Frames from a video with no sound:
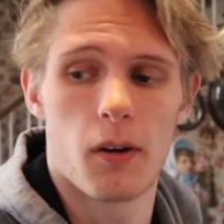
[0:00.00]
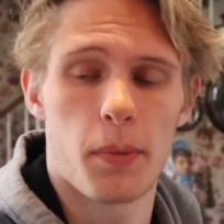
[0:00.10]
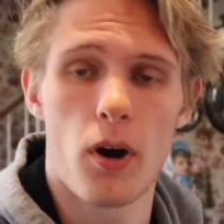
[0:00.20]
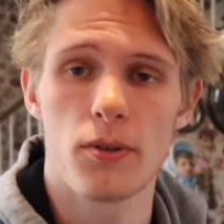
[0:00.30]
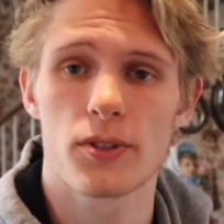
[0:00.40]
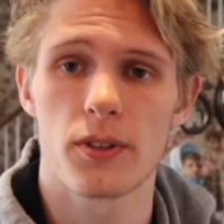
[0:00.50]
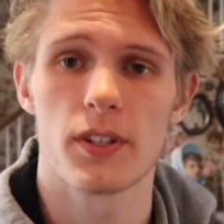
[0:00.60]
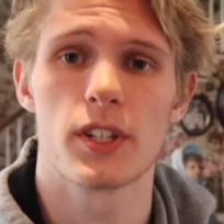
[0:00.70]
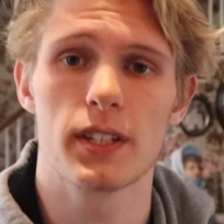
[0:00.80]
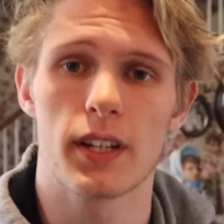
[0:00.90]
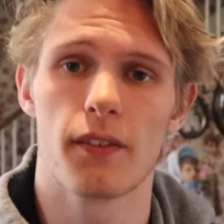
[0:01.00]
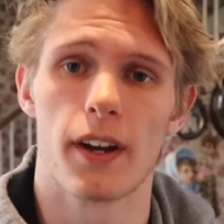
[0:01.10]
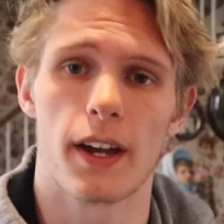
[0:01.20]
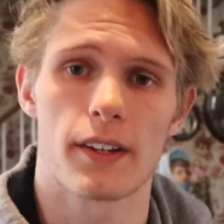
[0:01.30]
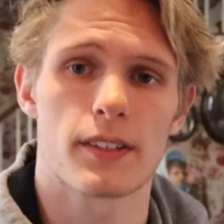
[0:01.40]
opposed to the
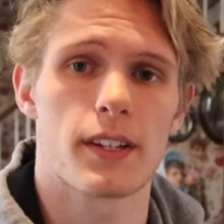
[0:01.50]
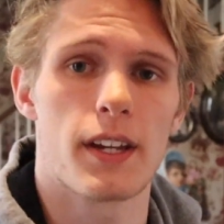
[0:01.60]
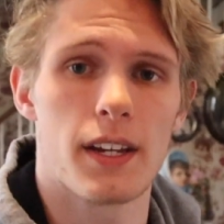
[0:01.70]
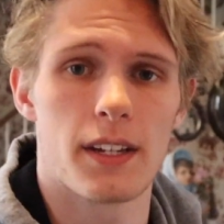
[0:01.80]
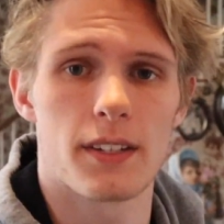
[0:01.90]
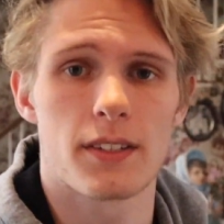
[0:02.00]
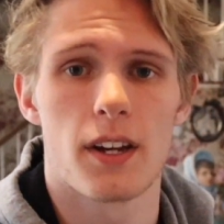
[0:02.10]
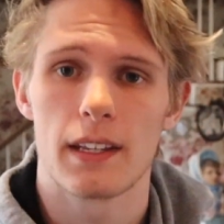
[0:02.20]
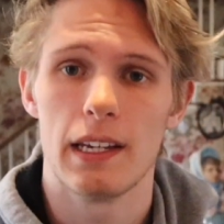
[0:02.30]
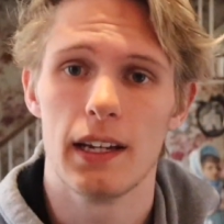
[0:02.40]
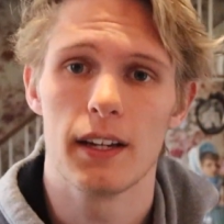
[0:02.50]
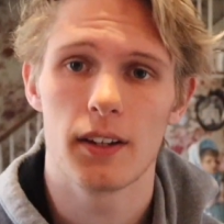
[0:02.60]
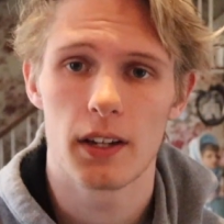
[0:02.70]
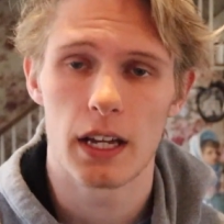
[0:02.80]
G7X, is the